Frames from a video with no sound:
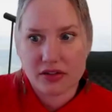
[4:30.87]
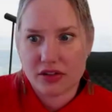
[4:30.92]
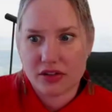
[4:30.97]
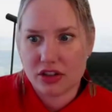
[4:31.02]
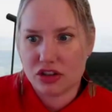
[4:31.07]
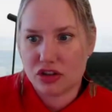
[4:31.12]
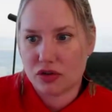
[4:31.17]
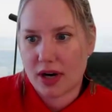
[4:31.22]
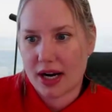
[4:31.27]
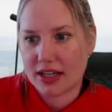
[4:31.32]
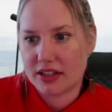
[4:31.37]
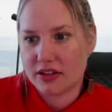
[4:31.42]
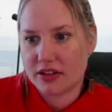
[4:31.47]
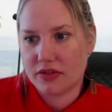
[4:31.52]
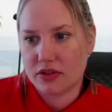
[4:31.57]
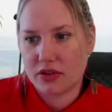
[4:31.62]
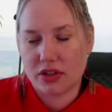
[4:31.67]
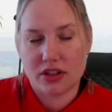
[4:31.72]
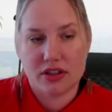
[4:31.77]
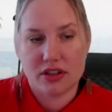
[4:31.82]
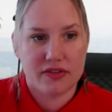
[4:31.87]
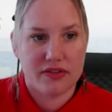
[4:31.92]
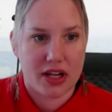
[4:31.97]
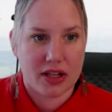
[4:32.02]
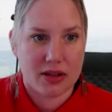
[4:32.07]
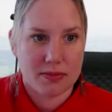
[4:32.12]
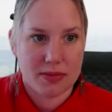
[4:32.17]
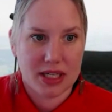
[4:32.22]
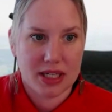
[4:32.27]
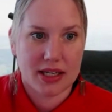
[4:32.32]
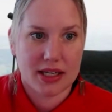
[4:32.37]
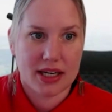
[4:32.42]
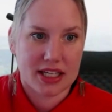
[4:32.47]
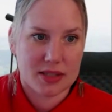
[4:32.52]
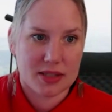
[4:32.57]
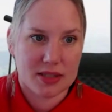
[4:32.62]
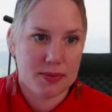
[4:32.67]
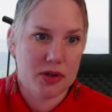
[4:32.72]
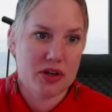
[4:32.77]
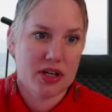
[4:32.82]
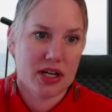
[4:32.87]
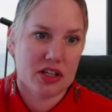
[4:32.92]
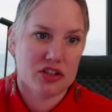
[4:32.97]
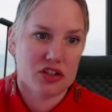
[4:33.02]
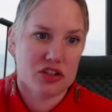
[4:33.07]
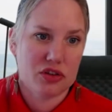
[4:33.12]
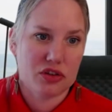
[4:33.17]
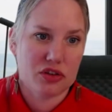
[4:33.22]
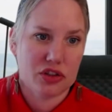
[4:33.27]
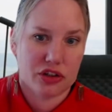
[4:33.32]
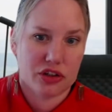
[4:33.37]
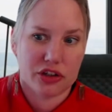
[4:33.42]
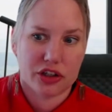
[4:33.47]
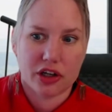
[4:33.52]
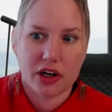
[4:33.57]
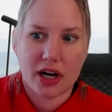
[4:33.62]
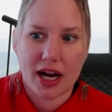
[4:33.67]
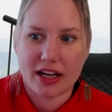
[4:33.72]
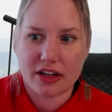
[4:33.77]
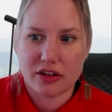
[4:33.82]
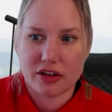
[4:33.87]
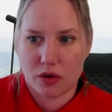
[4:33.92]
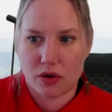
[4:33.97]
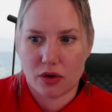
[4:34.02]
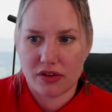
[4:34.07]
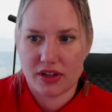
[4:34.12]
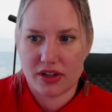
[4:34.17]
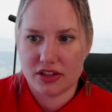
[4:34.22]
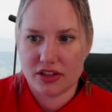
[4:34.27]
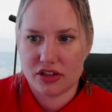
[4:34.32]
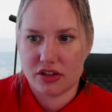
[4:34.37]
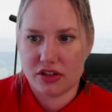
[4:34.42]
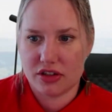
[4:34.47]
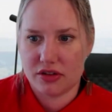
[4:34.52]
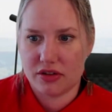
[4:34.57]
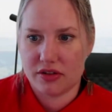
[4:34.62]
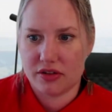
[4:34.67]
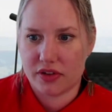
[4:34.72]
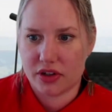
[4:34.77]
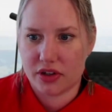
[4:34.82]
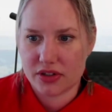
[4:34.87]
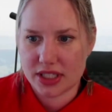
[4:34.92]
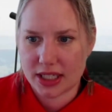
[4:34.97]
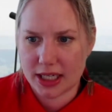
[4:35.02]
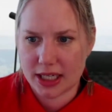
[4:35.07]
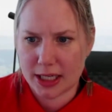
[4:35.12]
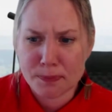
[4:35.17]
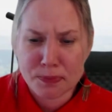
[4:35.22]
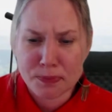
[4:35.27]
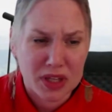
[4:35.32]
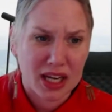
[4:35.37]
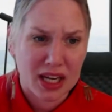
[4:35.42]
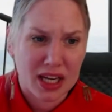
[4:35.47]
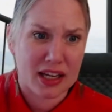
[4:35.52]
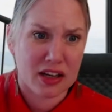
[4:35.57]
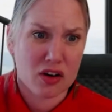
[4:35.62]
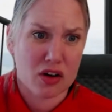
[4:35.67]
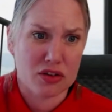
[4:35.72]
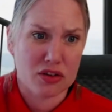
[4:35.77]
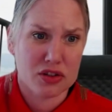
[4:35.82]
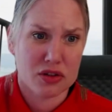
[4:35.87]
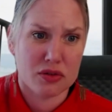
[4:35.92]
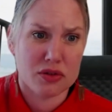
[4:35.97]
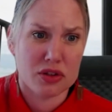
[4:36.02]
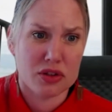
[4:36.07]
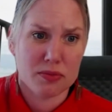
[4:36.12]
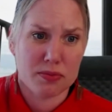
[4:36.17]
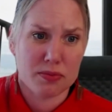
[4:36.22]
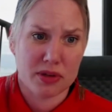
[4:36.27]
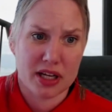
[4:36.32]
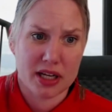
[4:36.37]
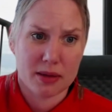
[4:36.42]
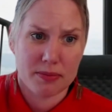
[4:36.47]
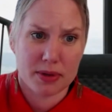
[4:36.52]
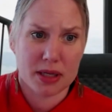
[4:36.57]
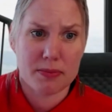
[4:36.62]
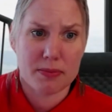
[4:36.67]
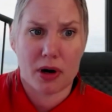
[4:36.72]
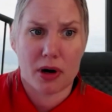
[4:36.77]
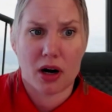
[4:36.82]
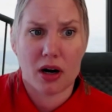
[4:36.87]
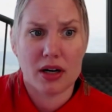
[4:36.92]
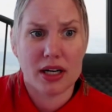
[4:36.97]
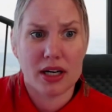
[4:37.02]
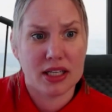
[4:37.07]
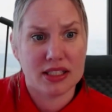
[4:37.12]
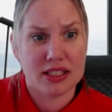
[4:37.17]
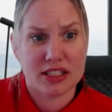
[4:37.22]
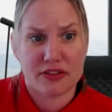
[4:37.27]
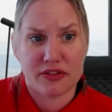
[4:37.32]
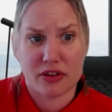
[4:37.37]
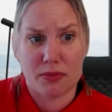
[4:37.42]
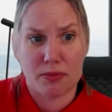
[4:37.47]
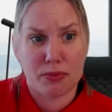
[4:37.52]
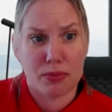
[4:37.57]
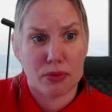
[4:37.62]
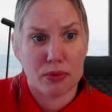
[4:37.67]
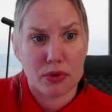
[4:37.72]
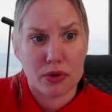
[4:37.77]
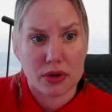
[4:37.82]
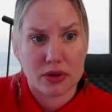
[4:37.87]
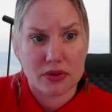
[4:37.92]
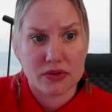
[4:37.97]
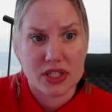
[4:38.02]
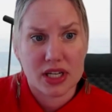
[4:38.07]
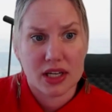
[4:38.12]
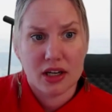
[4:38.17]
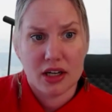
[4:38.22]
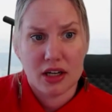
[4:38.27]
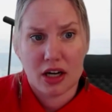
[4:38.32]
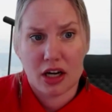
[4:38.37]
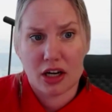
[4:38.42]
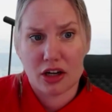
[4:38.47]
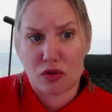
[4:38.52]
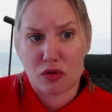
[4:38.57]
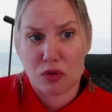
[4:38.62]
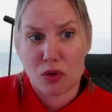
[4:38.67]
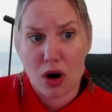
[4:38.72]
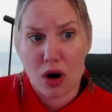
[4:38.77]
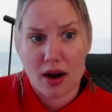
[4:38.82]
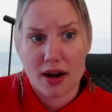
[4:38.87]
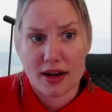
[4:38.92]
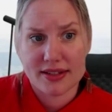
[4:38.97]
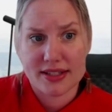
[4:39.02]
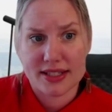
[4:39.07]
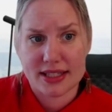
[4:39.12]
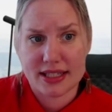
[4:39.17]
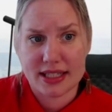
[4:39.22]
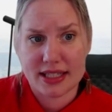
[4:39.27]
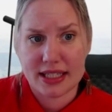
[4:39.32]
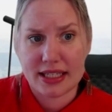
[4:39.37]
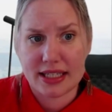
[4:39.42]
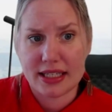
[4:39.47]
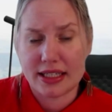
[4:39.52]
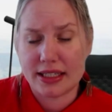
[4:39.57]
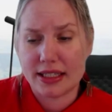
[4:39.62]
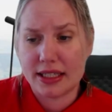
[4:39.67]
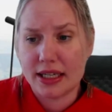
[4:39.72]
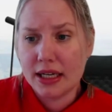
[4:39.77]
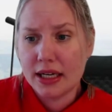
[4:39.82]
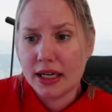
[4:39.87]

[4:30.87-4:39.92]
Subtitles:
the director of career development and experiential learner at Northeastern University, and also you play a big part in different boards across the